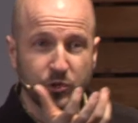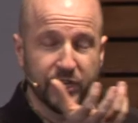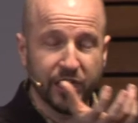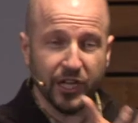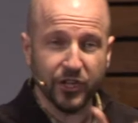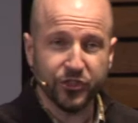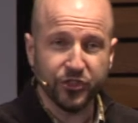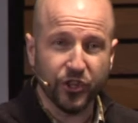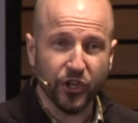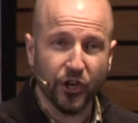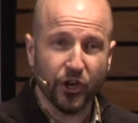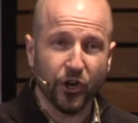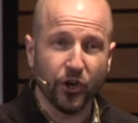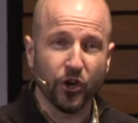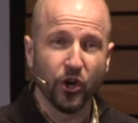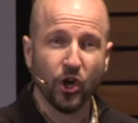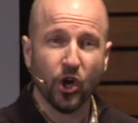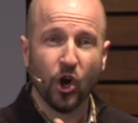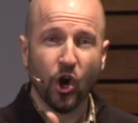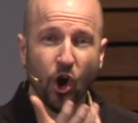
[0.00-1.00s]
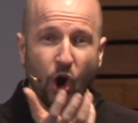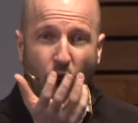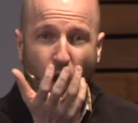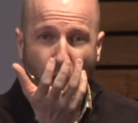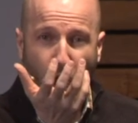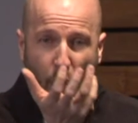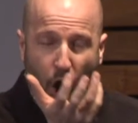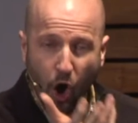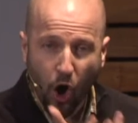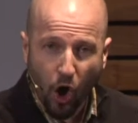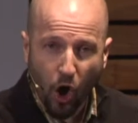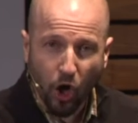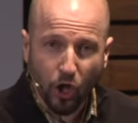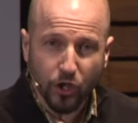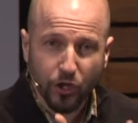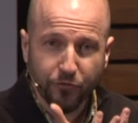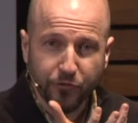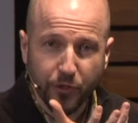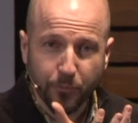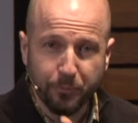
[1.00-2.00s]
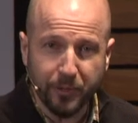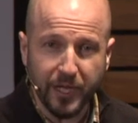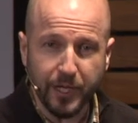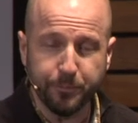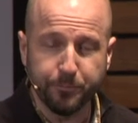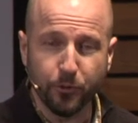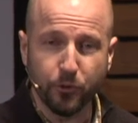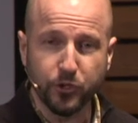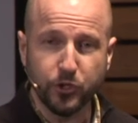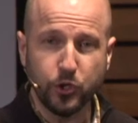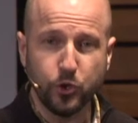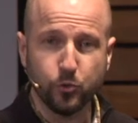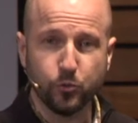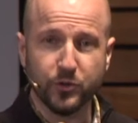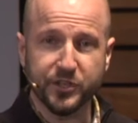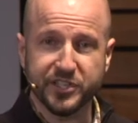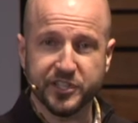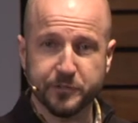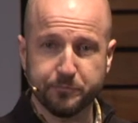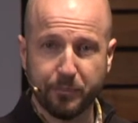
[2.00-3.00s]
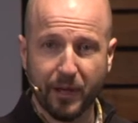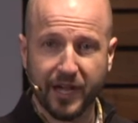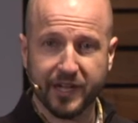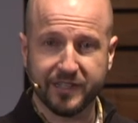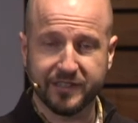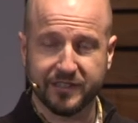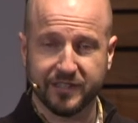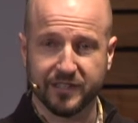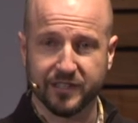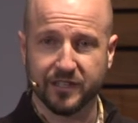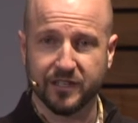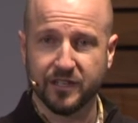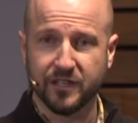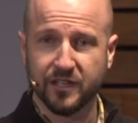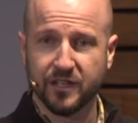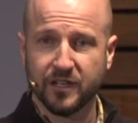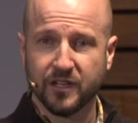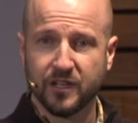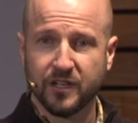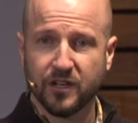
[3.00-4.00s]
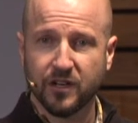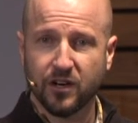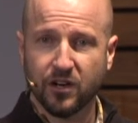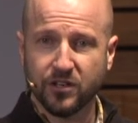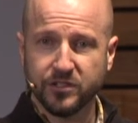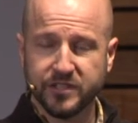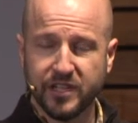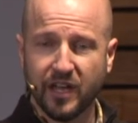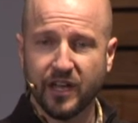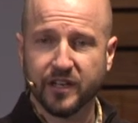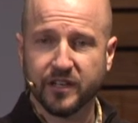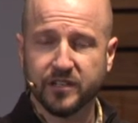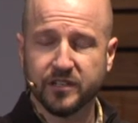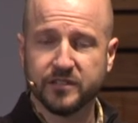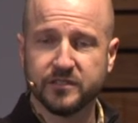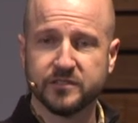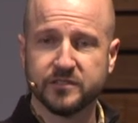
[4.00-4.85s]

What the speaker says: get there, all of the people you respected are dead.